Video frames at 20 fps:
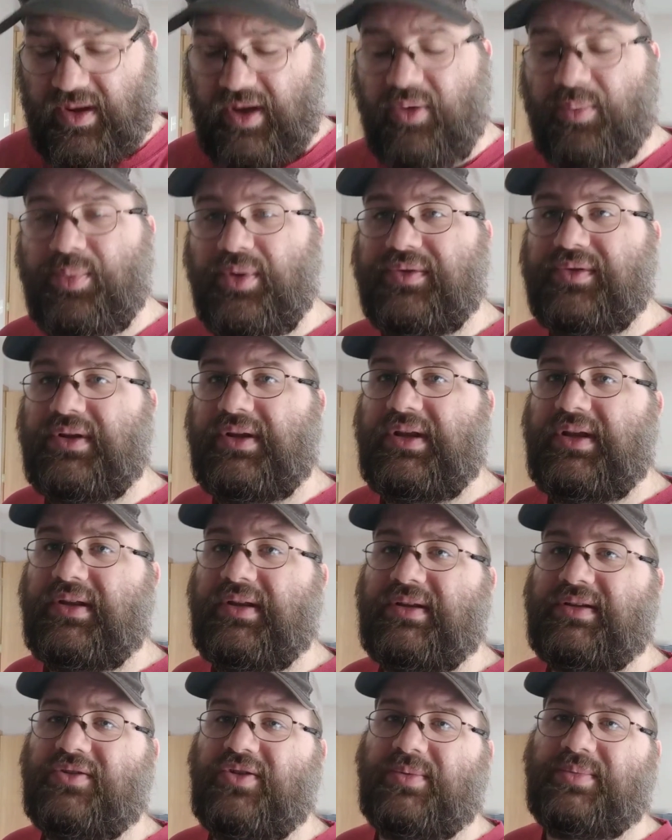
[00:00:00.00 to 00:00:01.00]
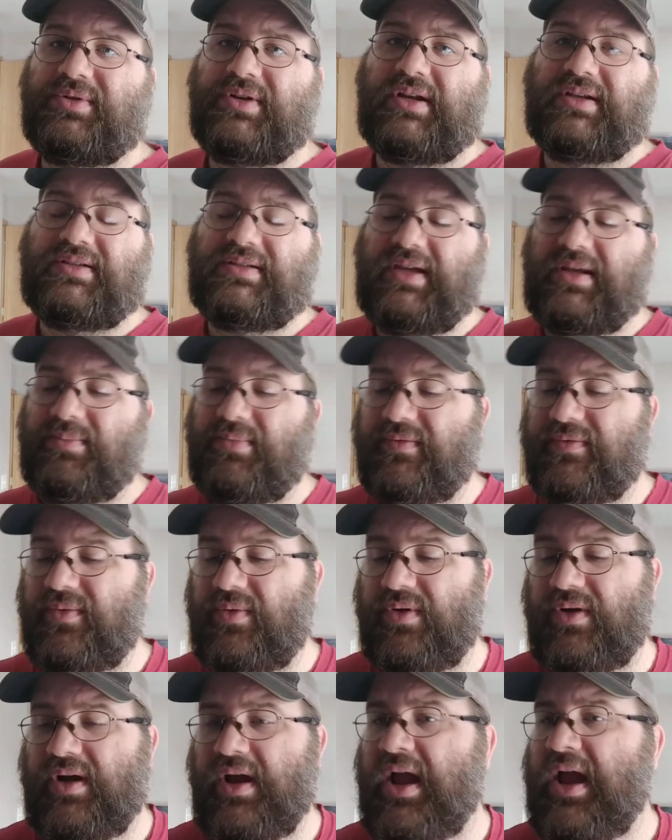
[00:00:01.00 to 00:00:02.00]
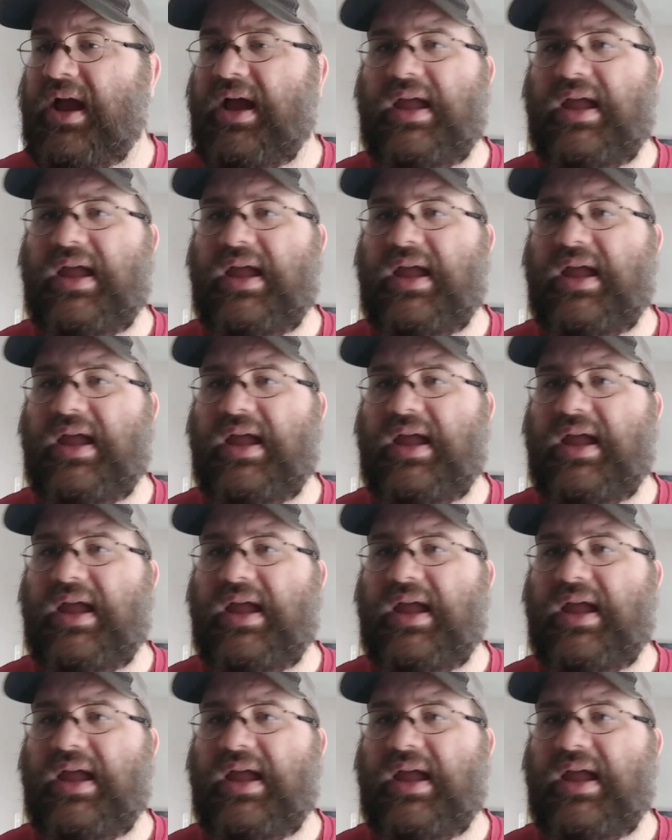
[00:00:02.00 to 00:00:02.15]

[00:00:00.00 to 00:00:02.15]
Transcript: I'll put the link in the description. I said before,